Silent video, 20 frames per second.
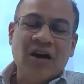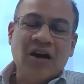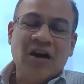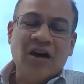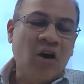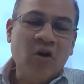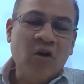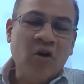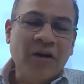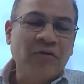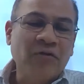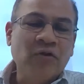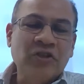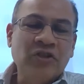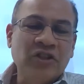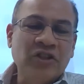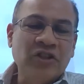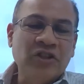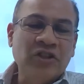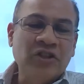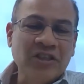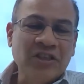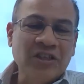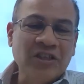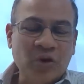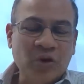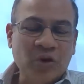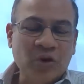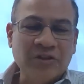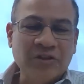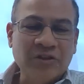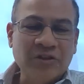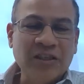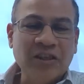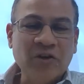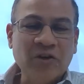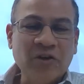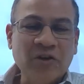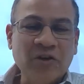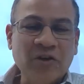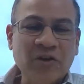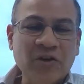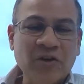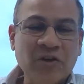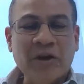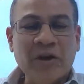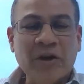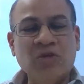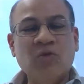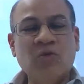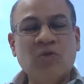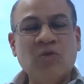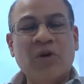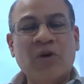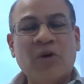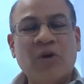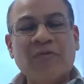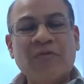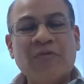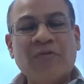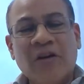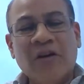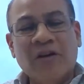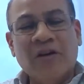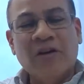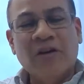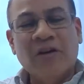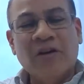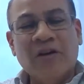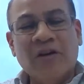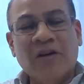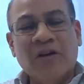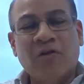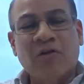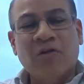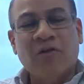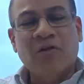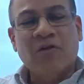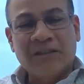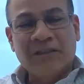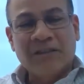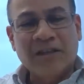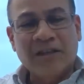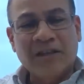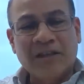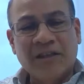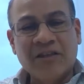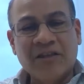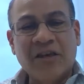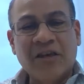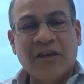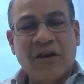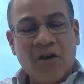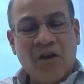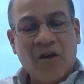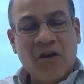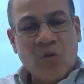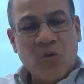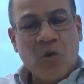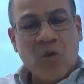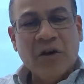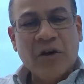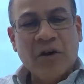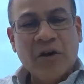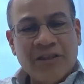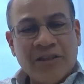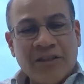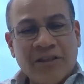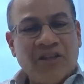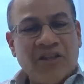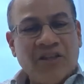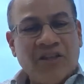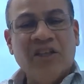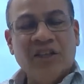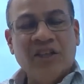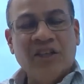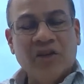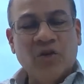How have you changed what you've changed? What has gone through? What have you learned from that stagnation, and what is changing?